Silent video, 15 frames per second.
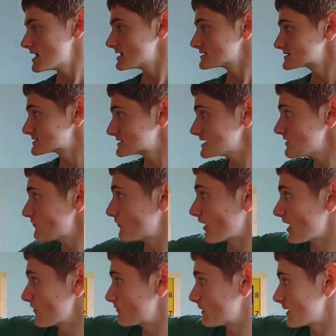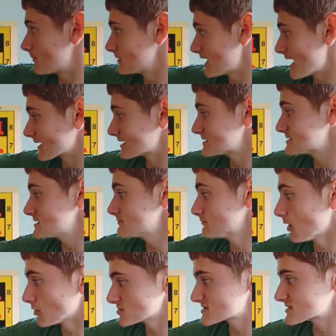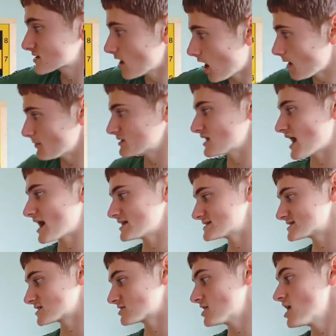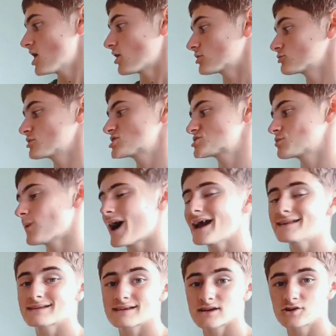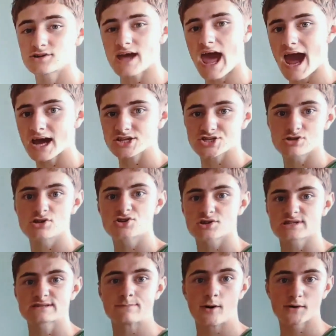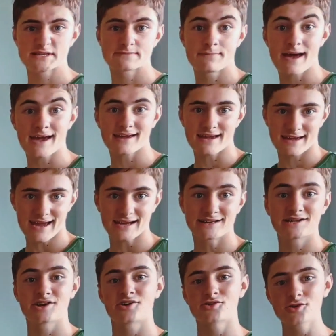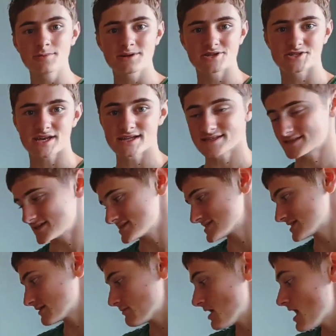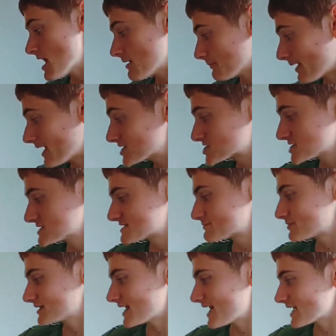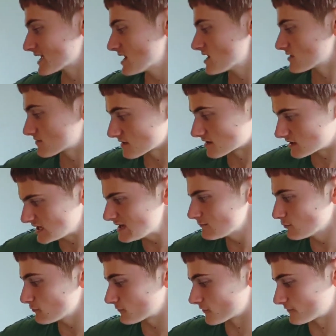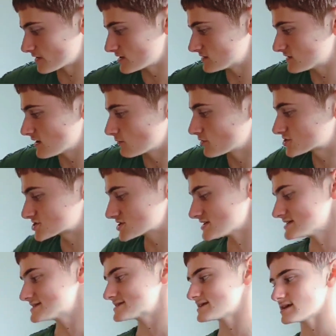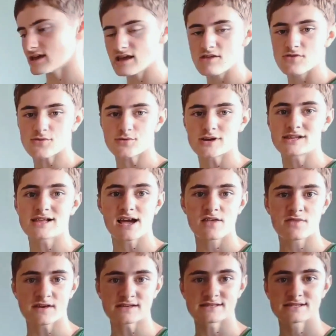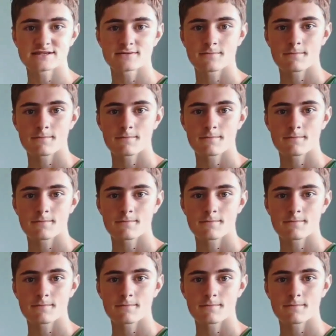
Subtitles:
c5 by black is the most common answer, on which white could actually transpose back again in a Rubinstein system by just playing the key move of it, which is e3 like this.